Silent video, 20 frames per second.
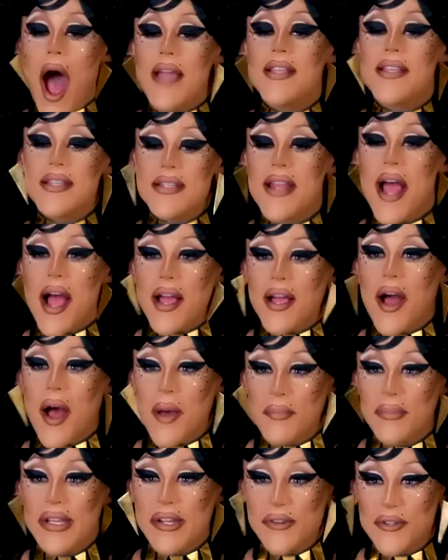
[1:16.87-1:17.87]
I did not
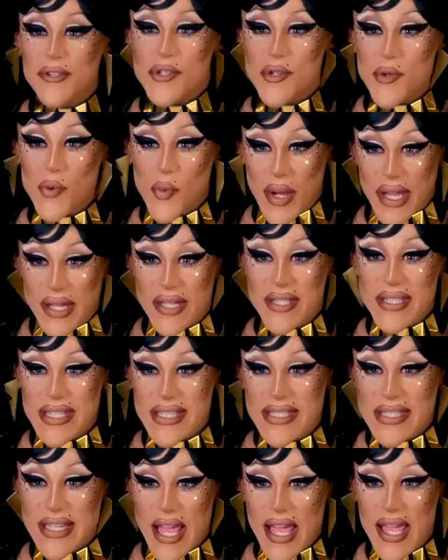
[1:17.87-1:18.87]
come here to win
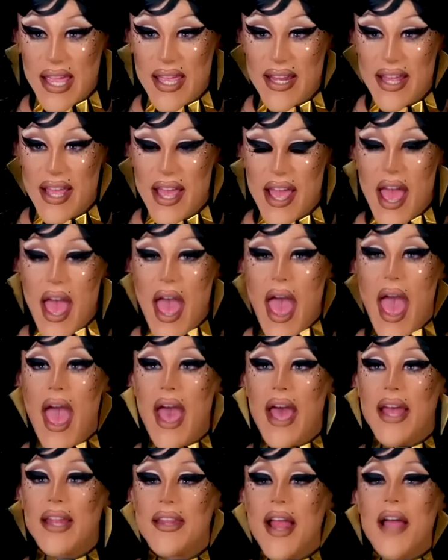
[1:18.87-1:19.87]
season 8,
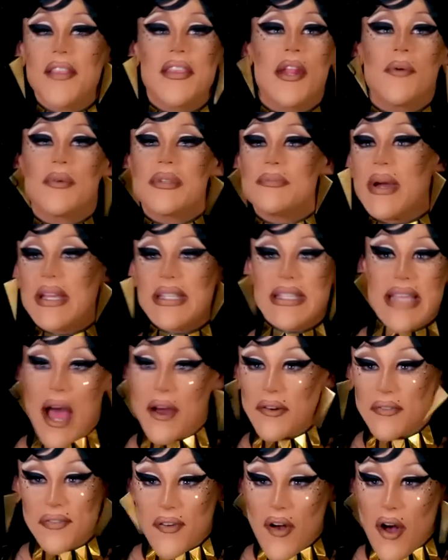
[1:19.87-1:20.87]
and not that it was my
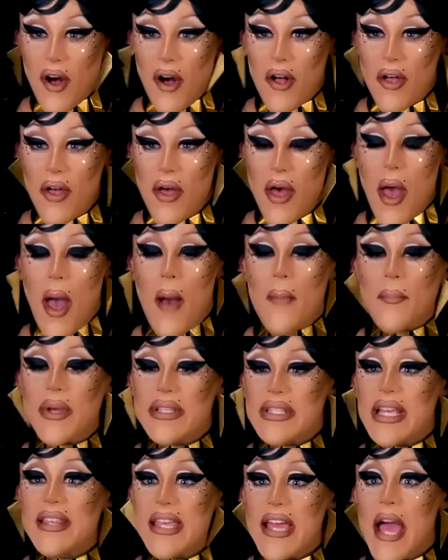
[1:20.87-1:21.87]
downfall,
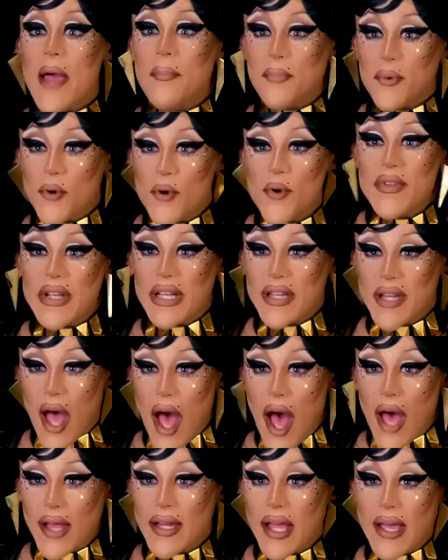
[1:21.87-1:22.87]
because I think I proved a
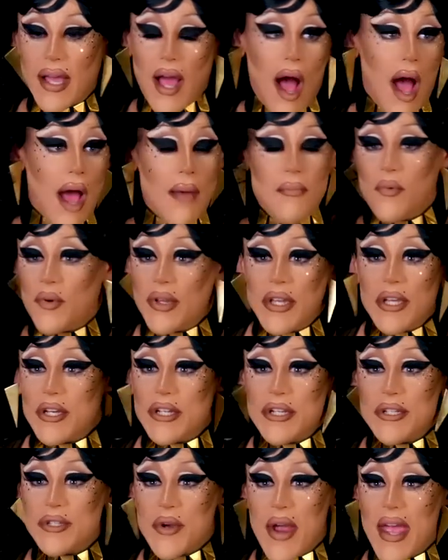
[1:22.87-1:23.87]
lot. Like, I'm really
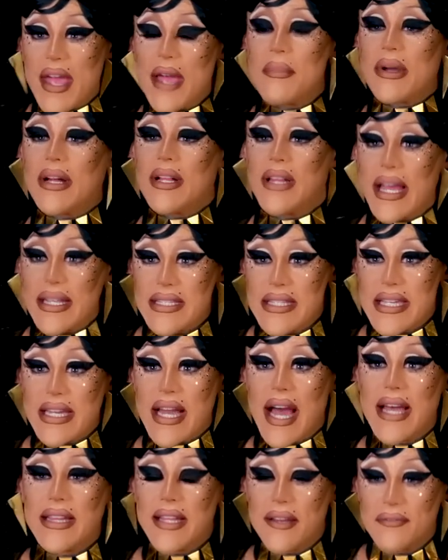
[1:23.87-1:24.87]
good at drag, I'm eclectic,
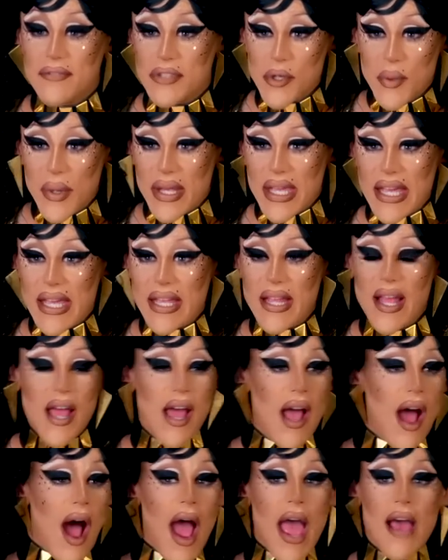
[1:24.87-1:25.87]
I love doing it.
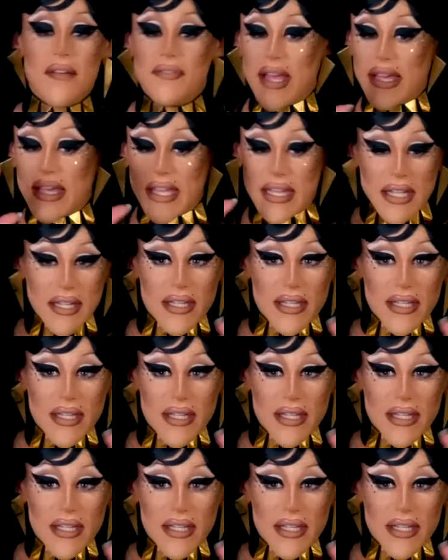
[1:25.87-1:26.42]
I have like an